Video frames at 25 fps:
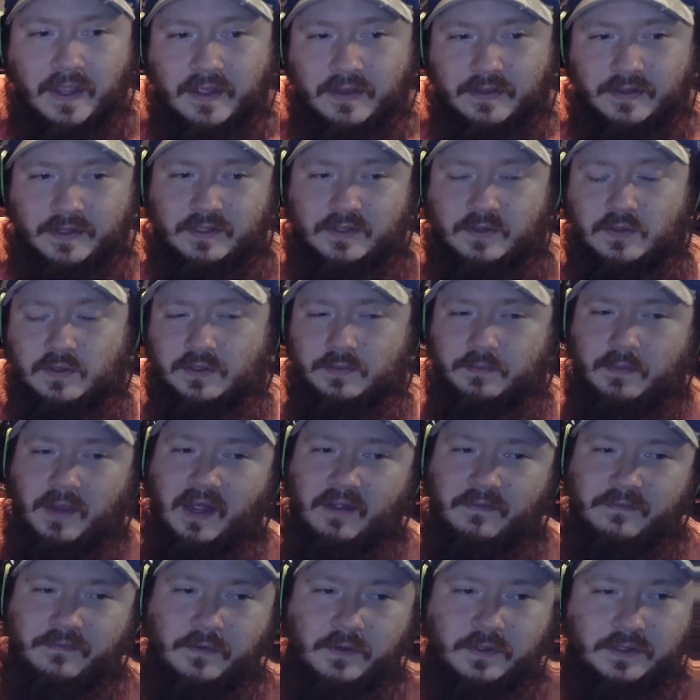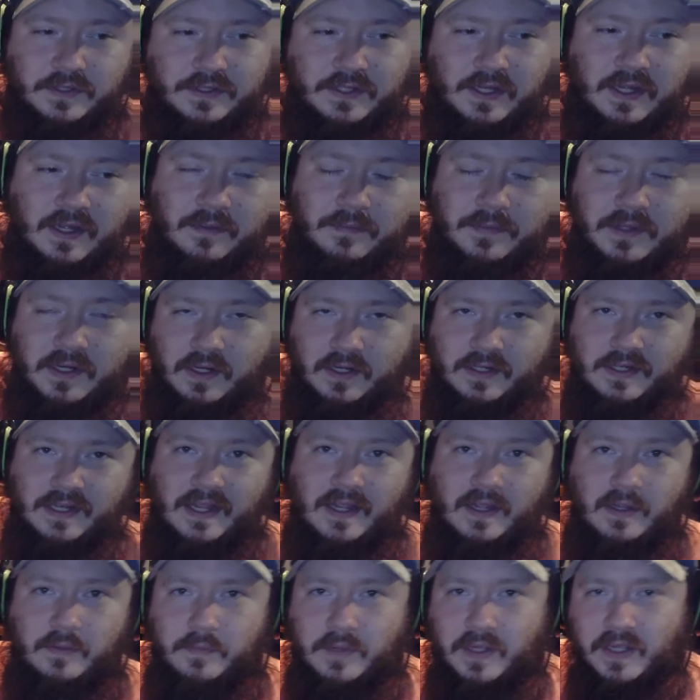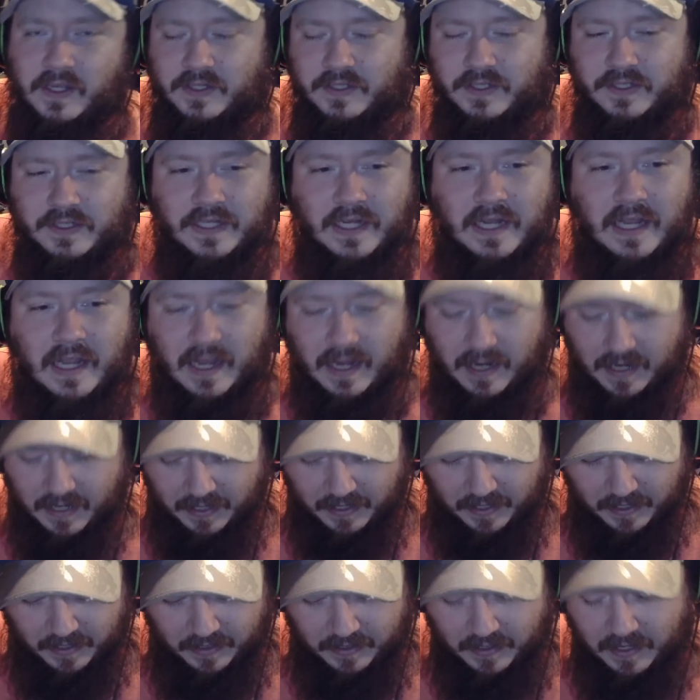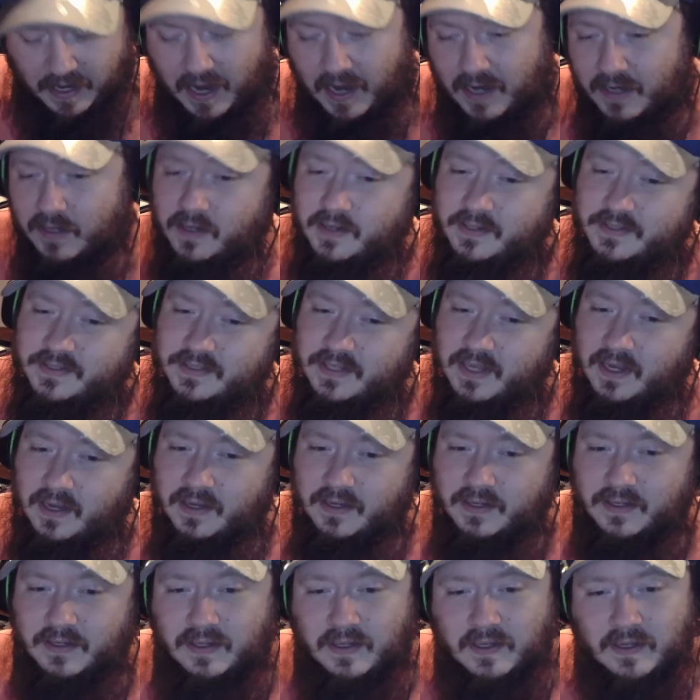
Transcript: This was my first time hearing Andmesh, and I gotta say,